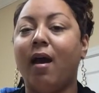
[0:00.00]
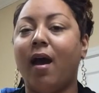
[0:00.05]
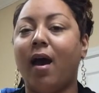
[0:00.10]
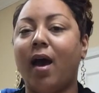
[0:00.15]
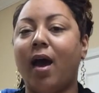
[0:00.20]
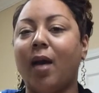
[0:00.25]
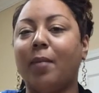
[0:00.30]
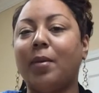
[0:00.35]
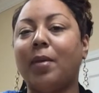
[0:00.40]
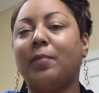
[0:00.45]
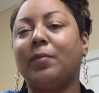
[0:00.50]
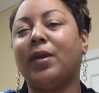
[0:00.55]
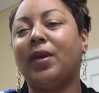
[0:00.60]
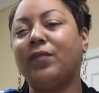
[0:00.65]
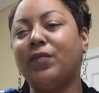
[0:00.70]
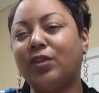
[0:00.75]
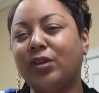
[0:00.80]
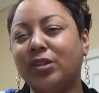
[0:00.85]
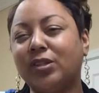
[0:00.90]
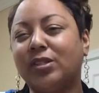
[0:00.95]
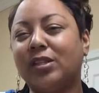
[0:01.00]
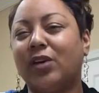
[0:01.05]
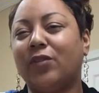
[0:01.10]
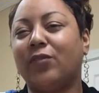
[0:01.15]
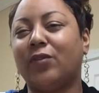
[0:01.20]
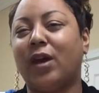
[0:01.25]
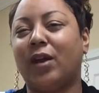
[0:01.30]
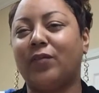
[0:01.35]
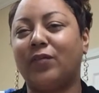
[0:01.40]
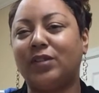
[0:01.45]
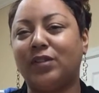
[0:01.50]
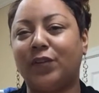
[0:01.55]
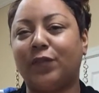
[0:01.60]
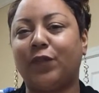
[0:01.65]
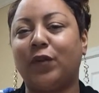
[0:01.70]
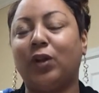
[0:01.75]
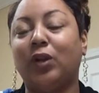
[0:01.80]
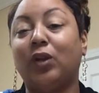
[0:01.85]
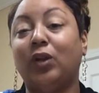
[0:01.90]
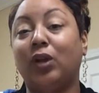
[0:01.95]
and giving yourself kind of a
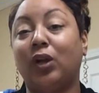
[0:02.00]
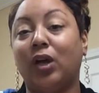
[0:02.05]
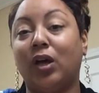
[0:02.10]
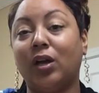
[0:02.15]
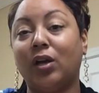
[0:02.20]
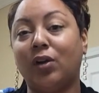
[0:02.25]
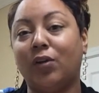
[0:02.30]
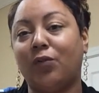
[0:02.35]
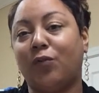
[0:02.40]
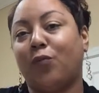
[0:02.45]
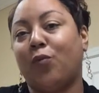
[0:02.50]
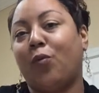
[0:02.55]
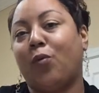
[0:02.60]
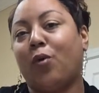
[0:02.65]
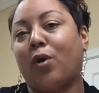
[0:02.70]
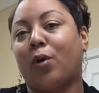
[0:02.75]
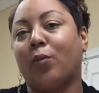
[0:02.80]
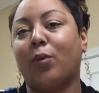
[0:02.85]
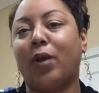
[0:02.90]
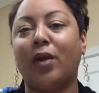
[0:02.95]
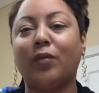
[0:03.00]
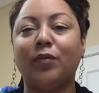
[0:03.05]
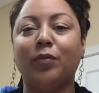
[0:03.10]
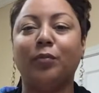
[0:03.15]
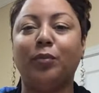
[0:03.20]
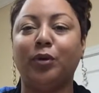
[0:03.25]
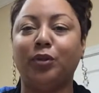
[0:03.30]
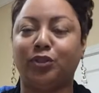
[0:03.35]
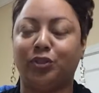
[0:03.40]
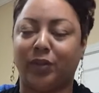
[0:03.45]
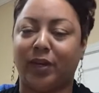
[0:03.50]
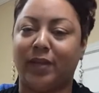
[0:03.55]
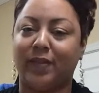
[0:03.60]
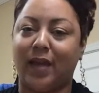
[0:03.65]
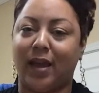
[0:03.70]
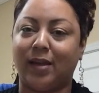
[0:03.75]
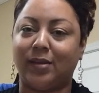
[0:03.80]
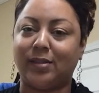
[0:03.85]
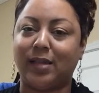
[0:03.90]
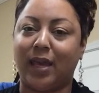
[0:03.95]
different look for whatever mood you're in
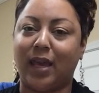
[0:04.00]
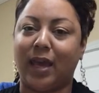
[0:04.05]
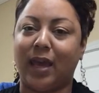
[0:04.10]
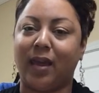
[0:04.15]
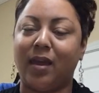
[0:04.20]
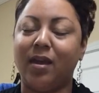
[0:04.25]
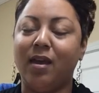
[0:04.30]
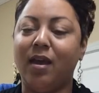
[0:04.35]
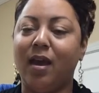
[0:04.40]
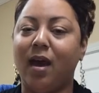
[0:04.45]
that day.